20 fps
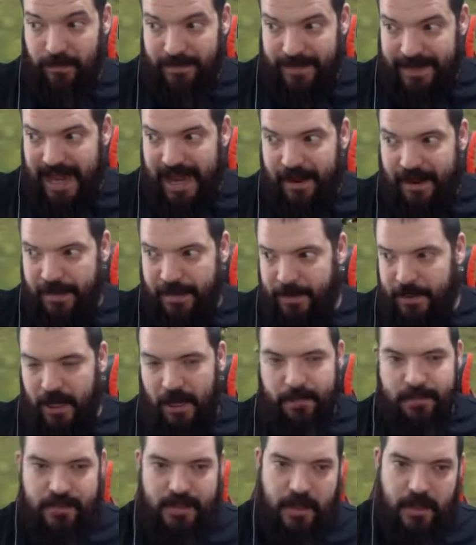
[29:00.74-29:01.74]
of a doubt, he
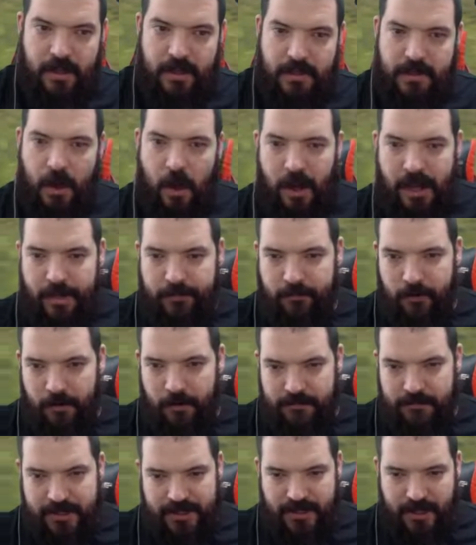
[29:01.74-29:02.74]
becomes the higher
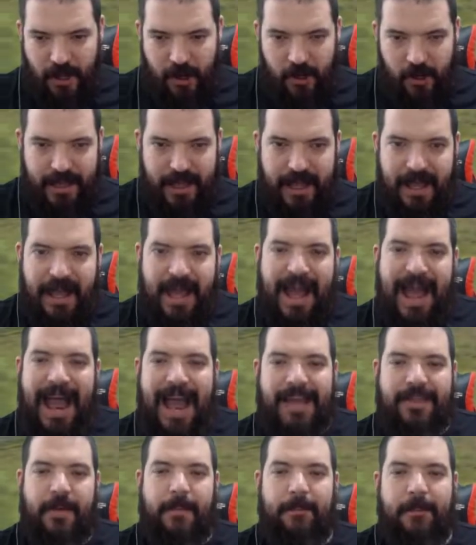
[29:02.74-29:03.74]
priority target.
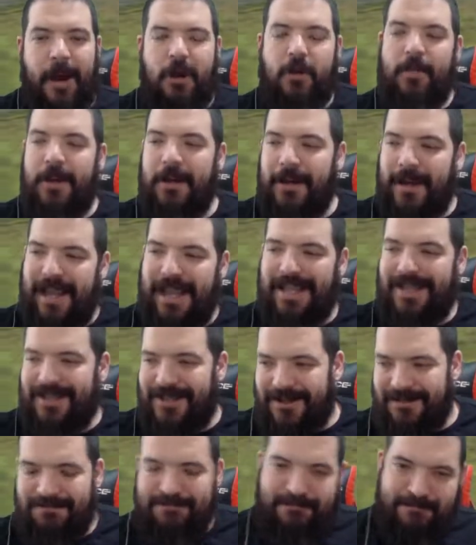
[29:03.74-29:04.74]
At the moment,
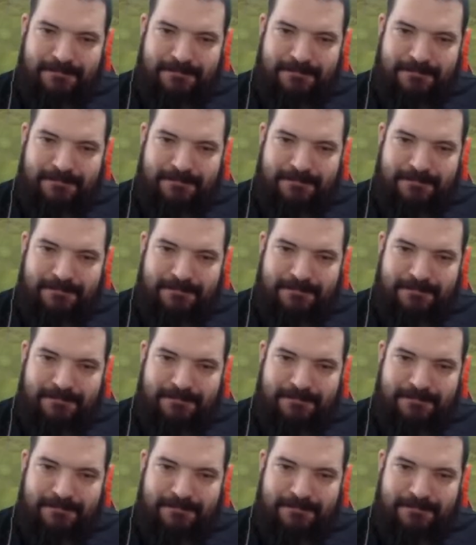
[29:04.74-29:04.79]
it's...